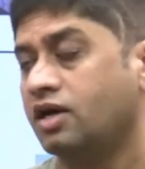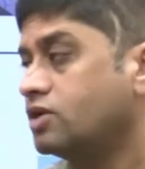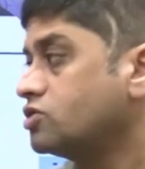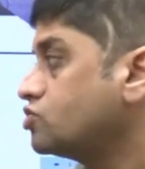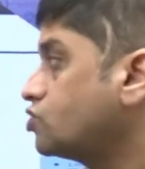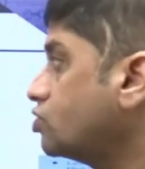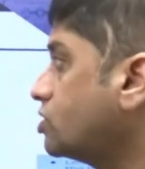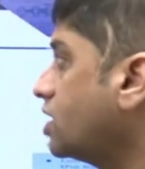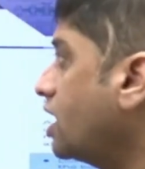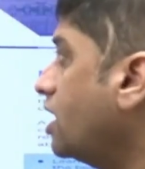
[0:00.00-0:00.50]

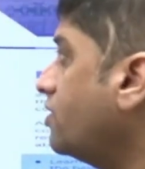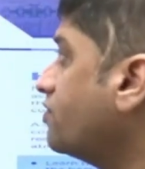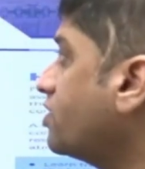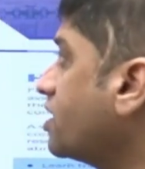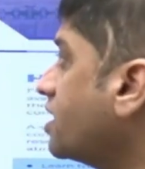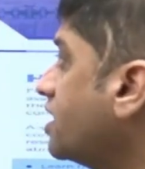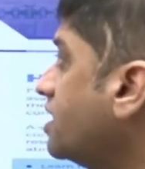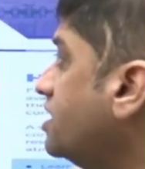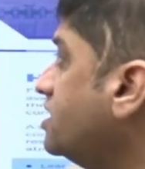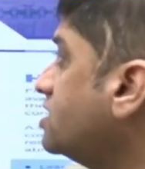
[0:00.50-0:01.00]
So they have
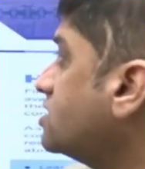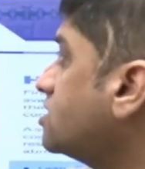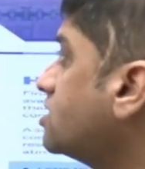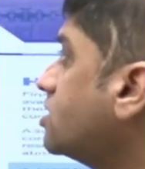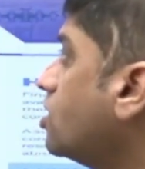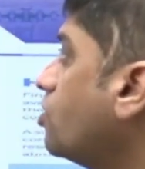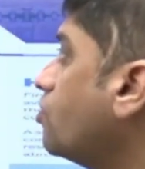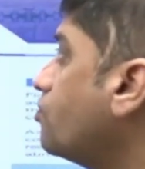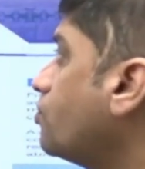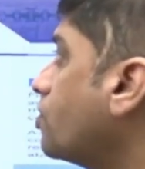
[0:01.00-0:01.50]
released
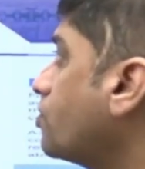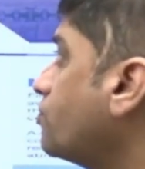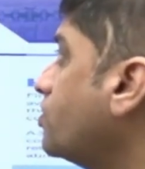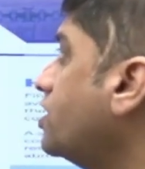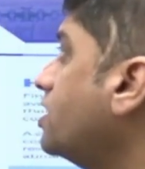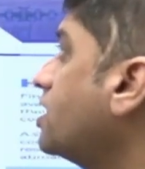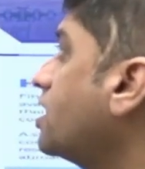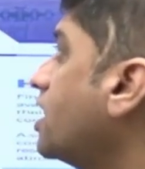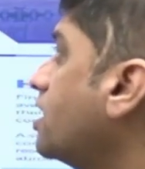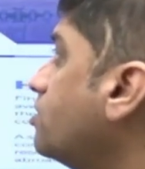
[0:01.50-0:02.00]
now for
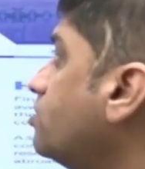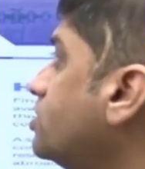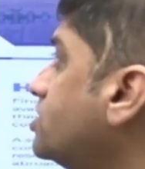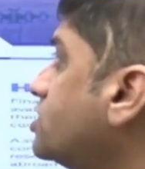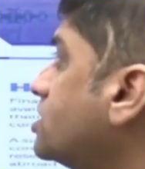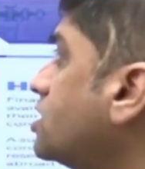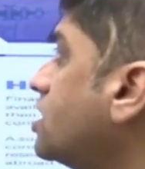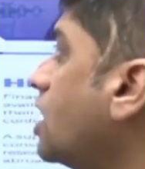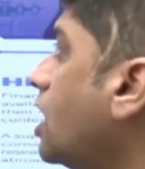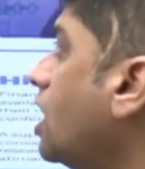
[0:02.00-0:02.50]
winter
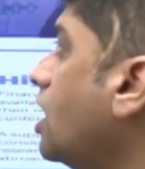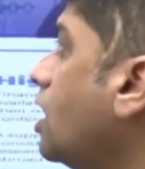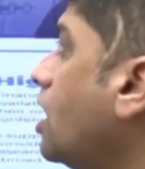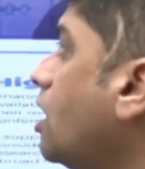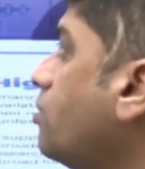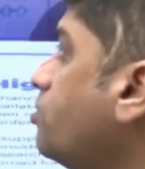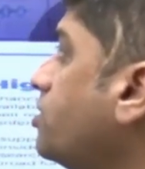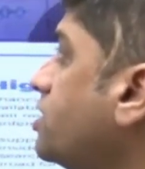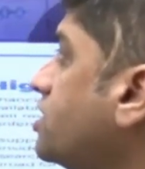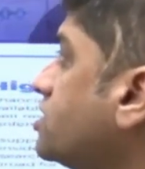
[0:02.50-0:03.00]
admission uh,
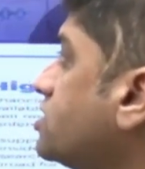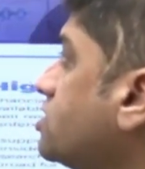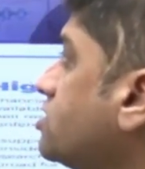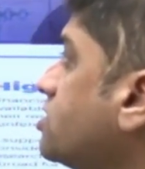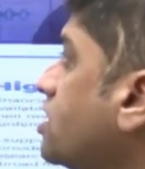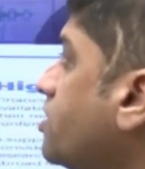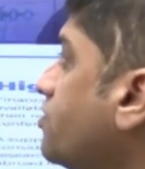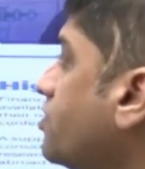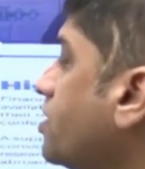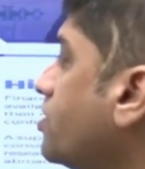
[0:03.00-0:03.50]
application
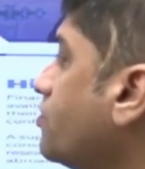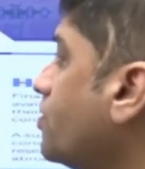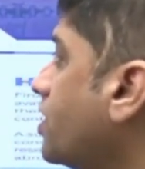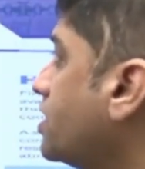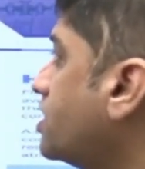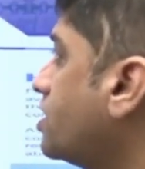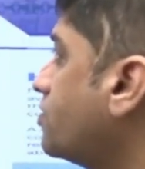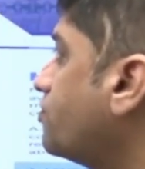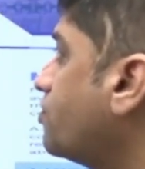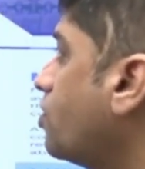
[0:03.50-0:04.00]
they have
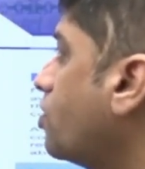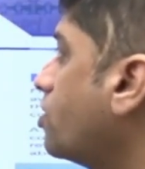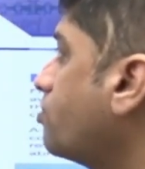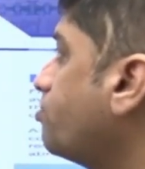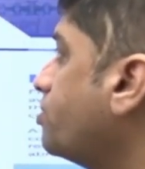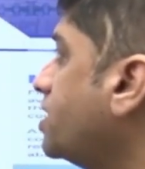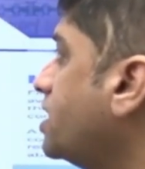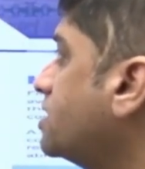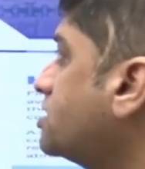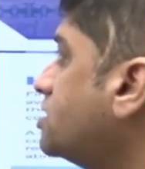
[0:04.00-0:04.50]
invited for
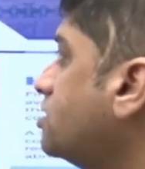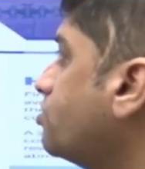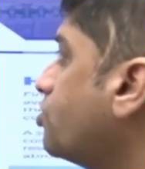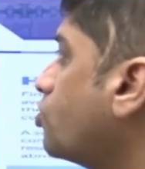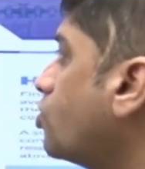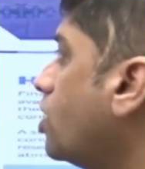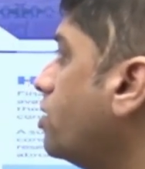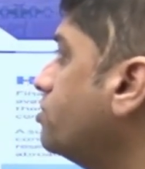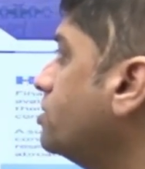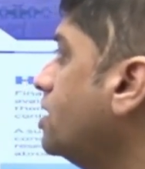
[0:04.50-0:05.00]
PhD
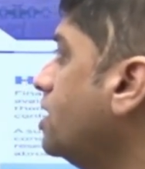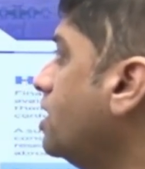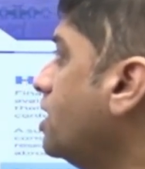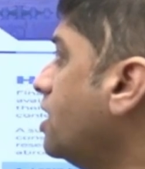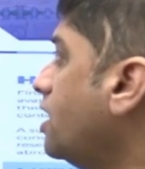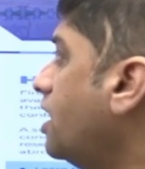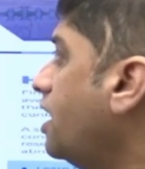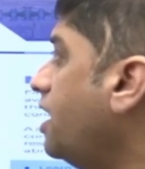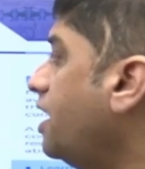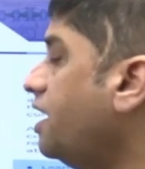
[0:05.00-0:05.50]
program
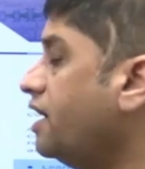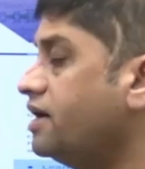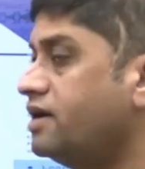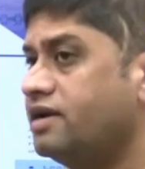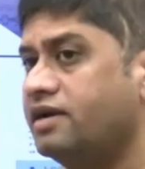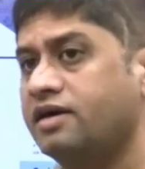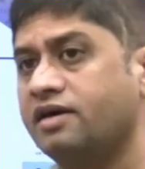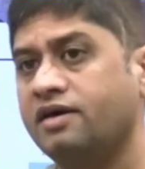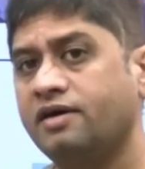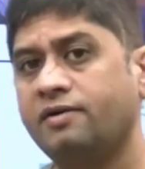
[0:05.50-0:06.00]

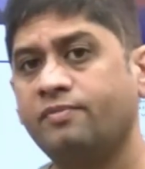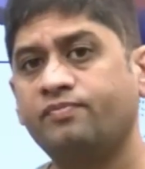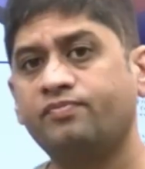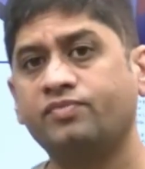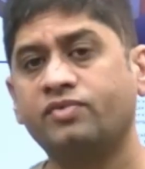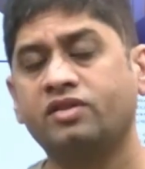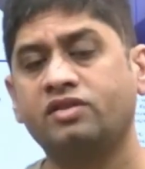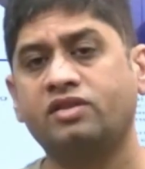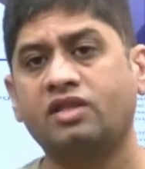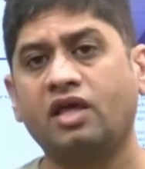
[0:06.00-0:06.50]
and uh,
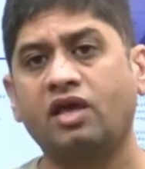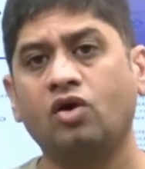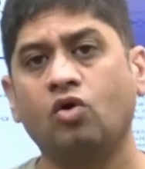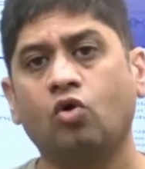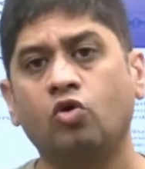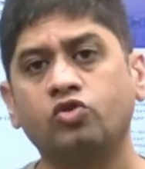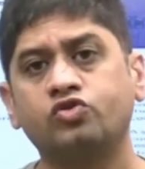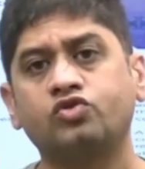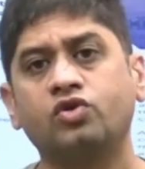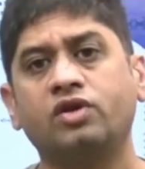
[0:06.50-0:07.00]
they
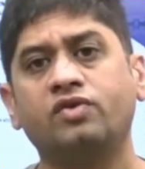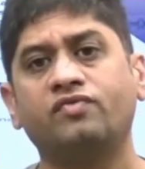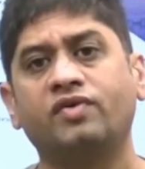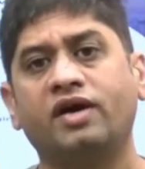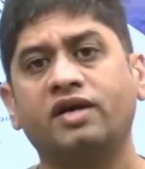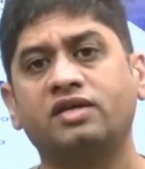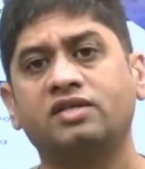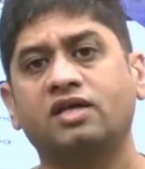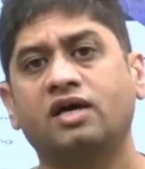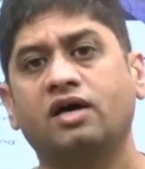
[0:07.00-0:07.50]
also
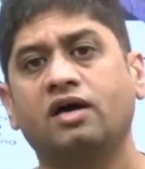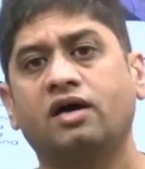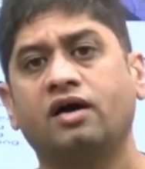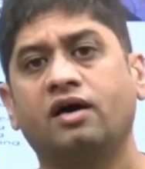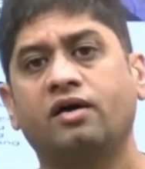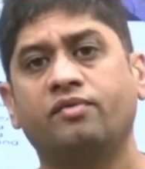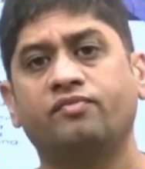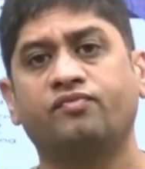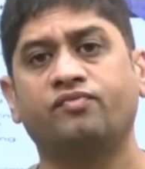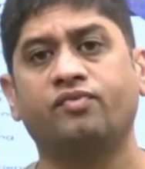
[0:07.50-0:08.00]
invite the
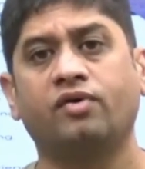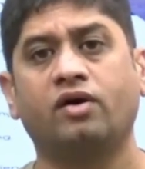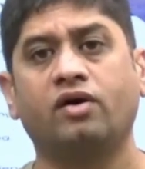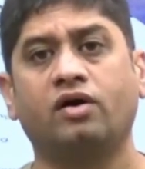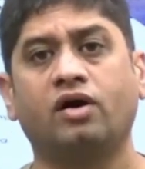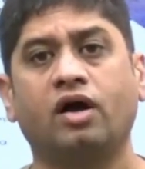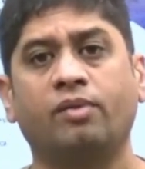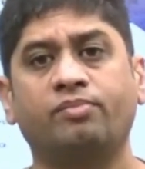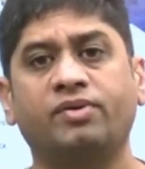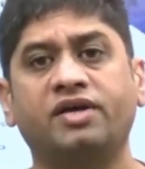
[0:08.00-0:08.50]
uh,
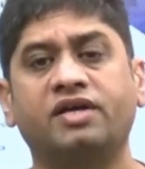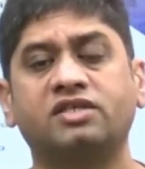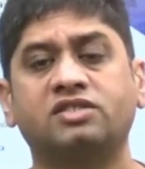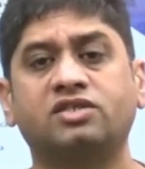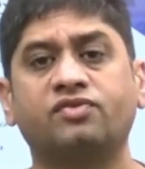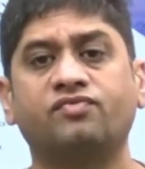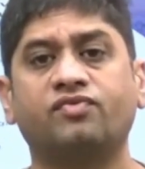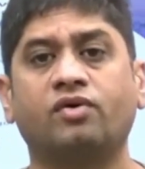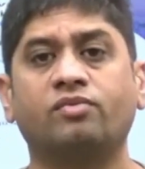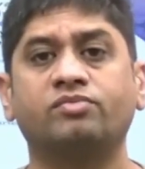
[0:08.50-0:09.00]
uh,
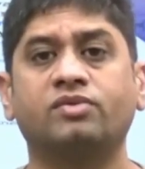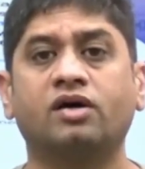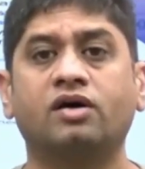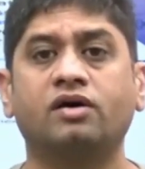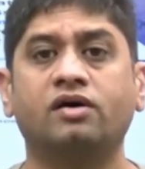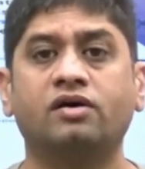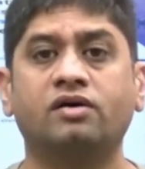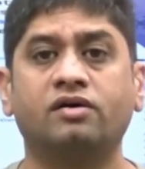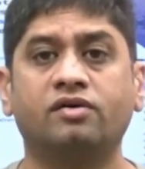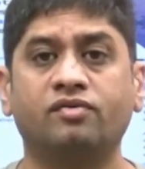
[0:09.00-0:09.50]
application from the
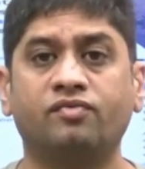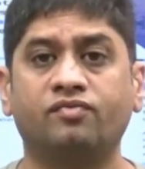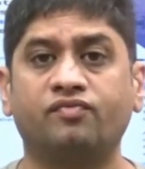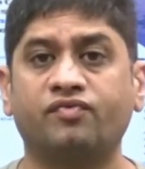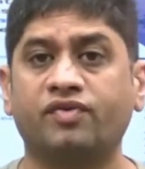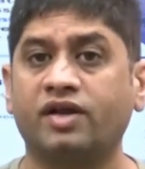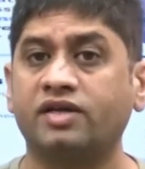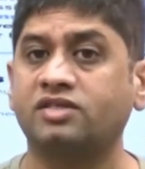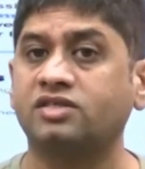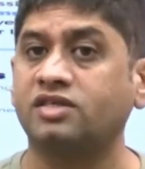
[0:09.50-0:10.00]
uh,
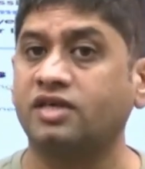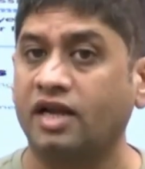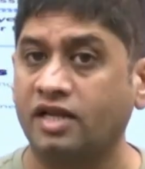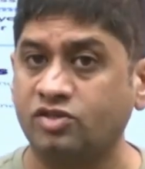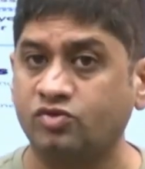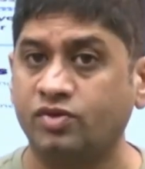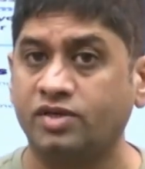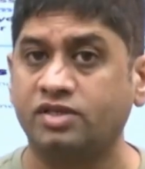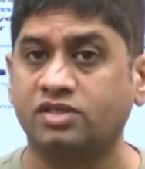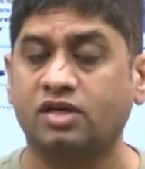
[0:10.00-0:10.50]
fresh
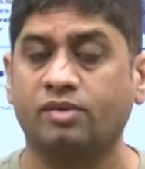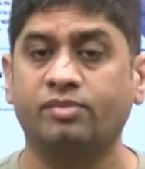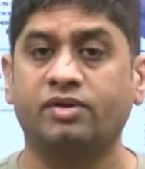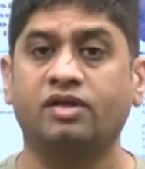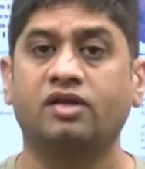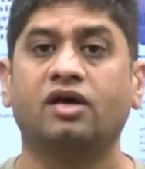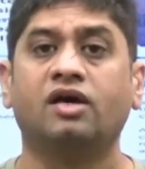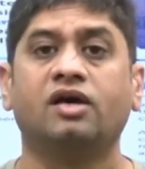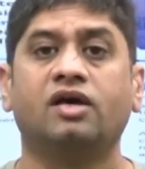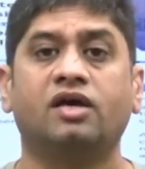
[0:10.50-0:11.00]
graduates. I
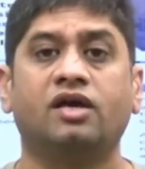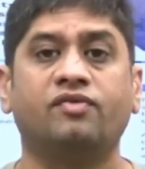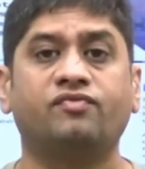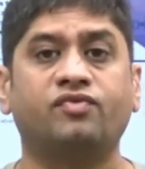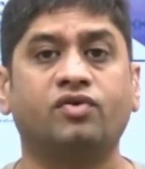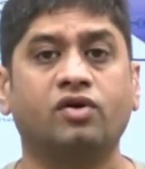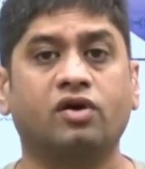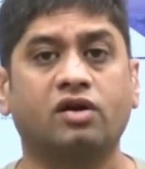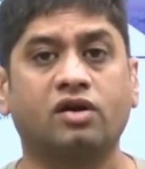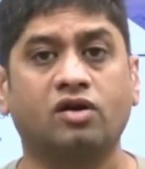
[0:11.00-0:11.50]
mean,
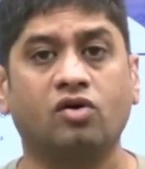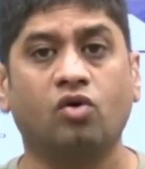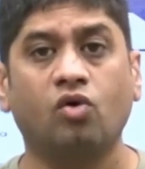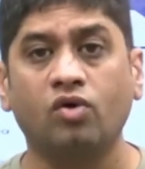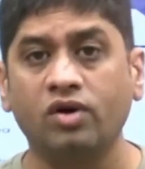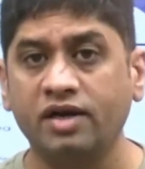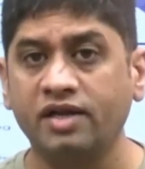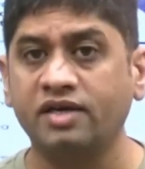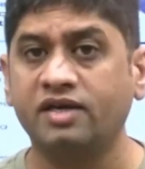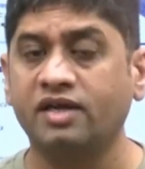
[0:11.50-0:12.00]
if you are
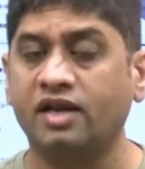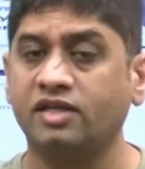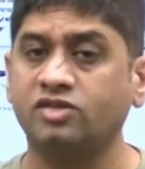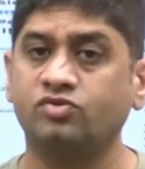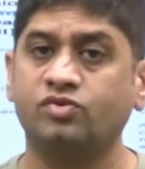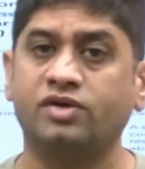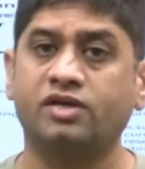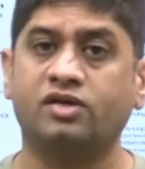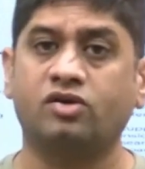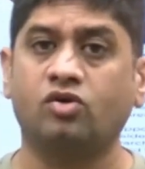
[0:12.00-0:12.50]
only
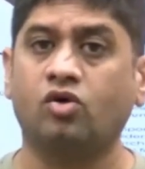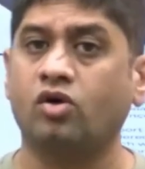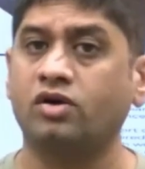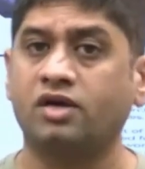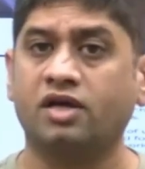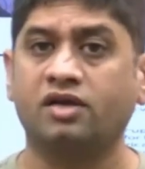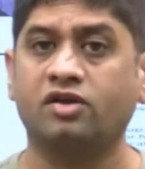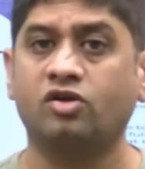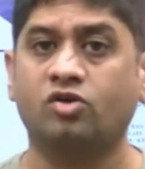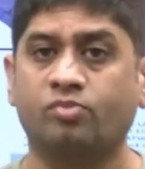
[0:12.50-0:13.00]
graduate not
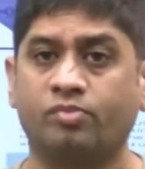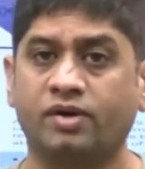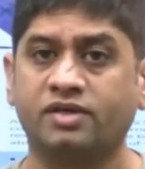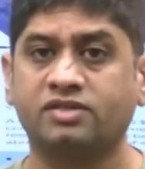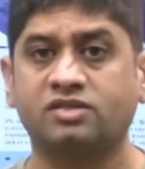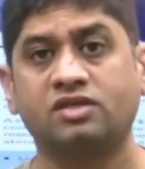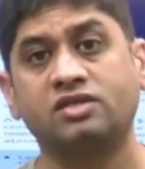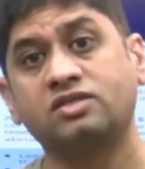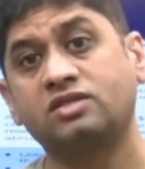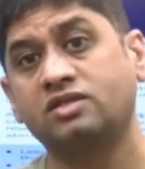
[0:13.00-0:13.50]
done your
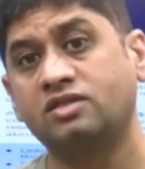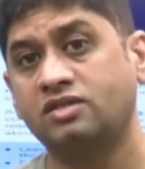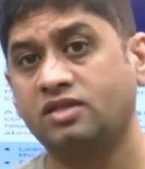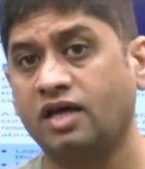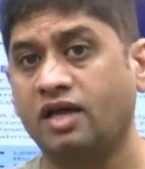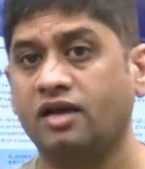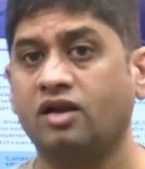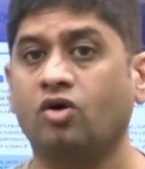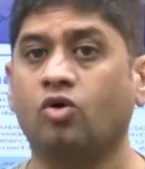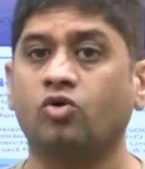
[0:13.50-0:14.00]
masters
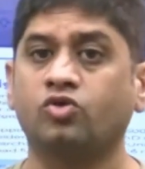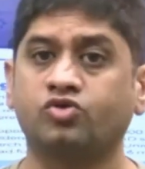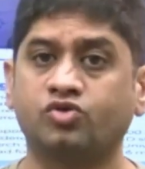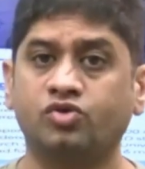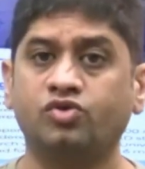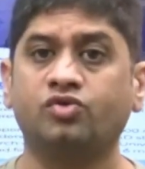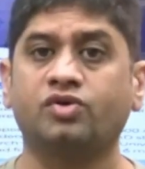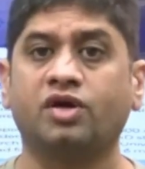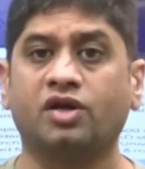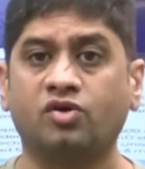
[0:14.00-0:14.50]
then
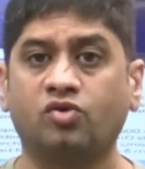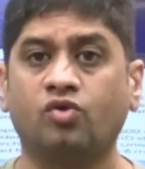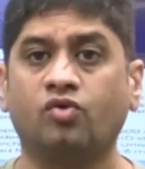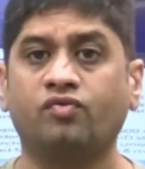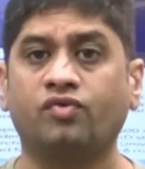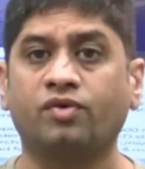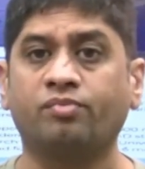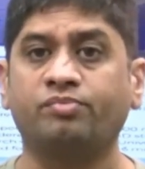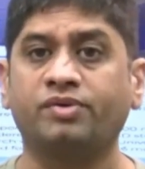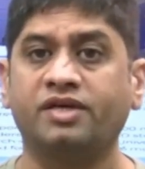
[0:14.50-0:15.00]
also you can go
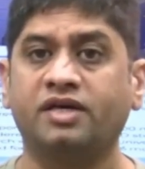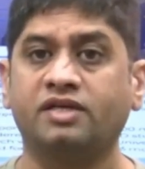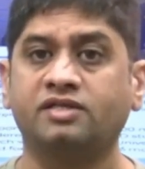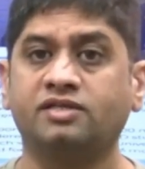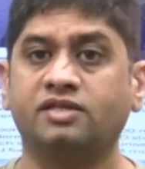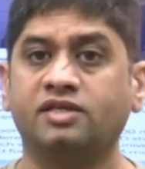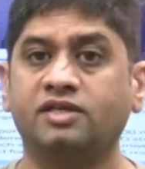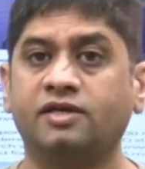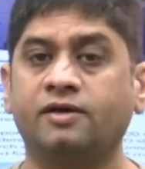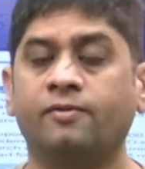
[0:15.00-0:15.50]
for
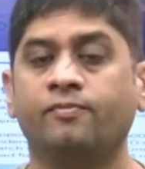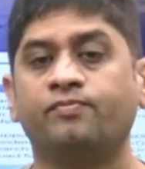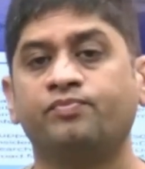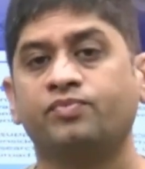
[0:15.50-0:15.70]
PhD.